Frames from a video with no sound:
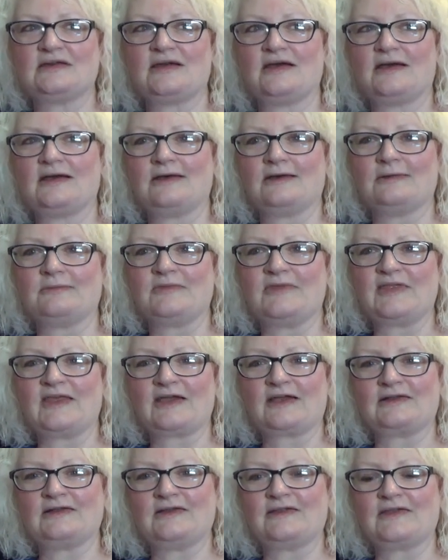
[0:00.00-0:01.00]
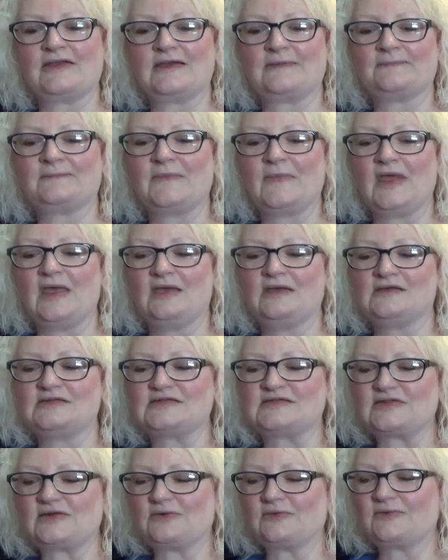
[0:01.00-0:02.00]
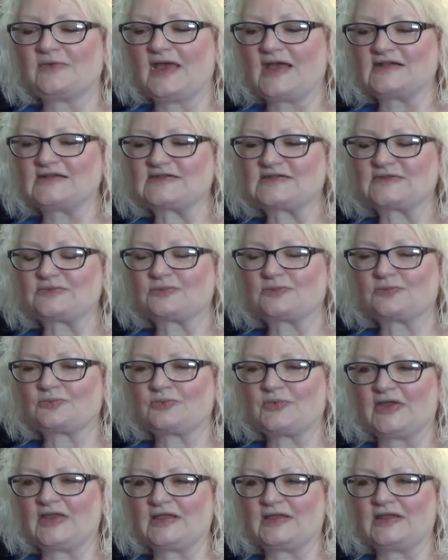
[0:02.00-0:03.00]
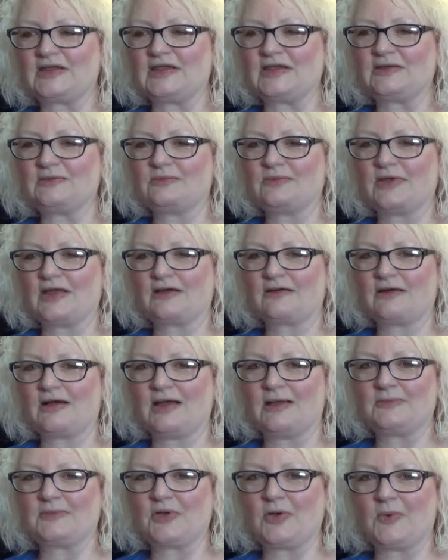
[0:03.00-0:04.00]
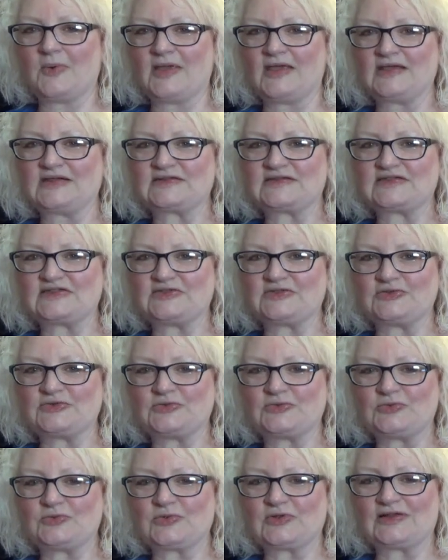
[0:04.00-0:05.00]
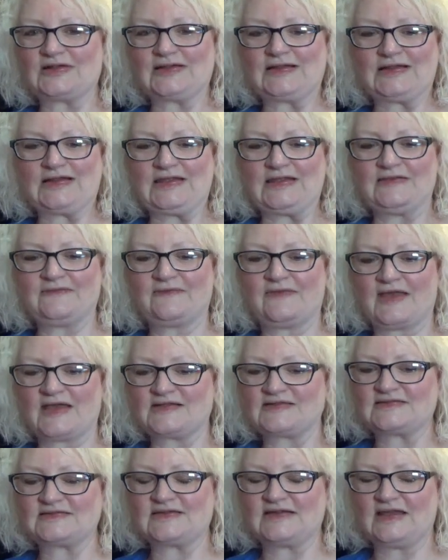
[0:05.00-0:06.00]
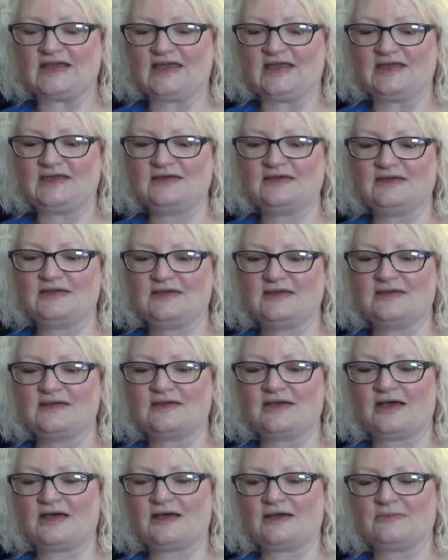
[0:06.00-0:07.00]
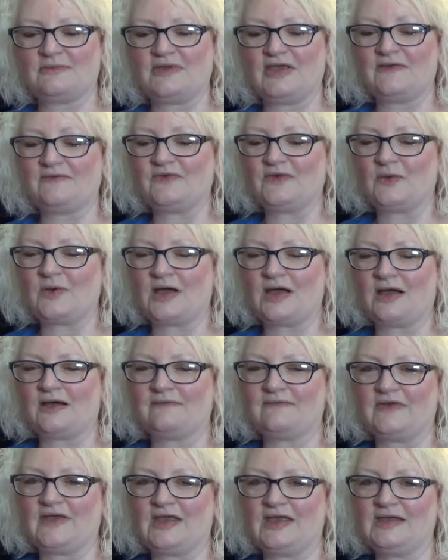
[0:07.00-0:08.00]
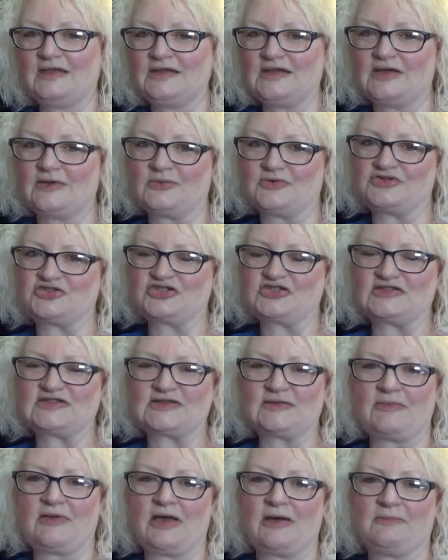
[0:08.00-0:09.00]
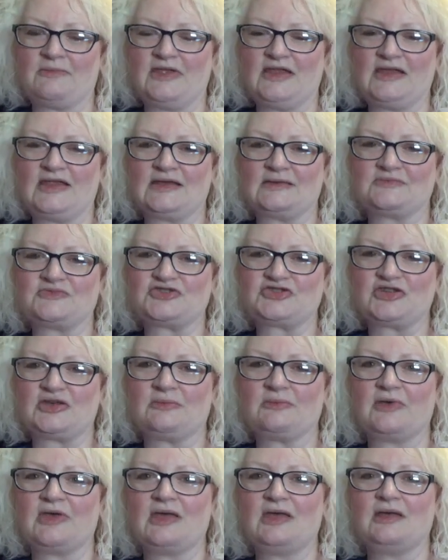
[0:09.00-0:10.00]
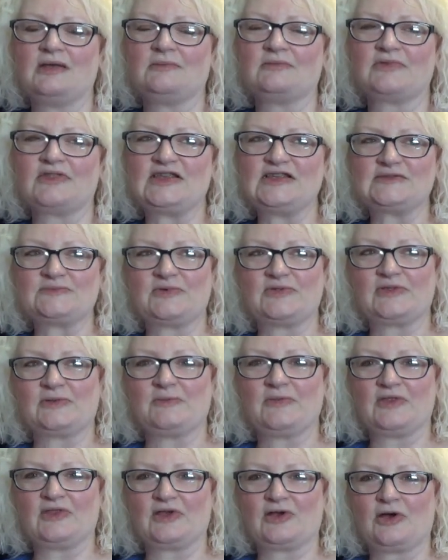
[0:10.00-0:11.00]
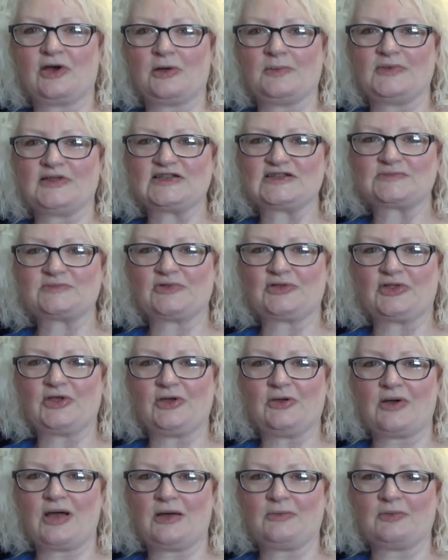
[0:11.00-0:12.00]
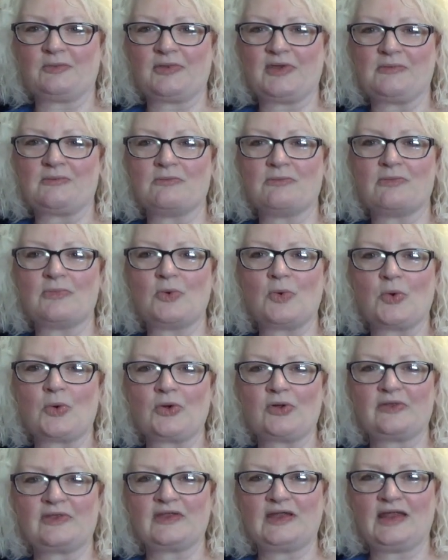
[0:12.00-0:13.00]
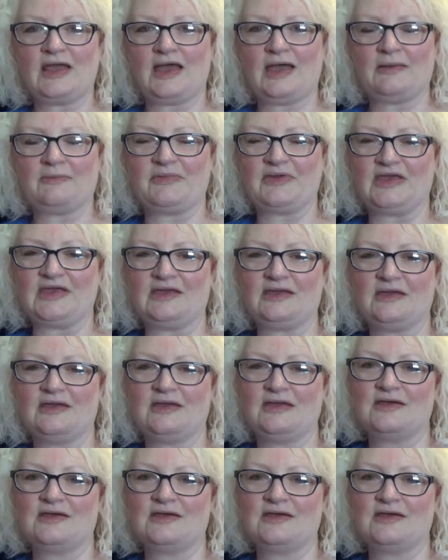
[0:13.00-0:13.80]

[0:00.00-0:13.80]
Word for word: um, and that kind of thing. So that's really where I'm going to leave that today. Um, if you have any questions about mediumship, please put them in the comments below. I will be more than happy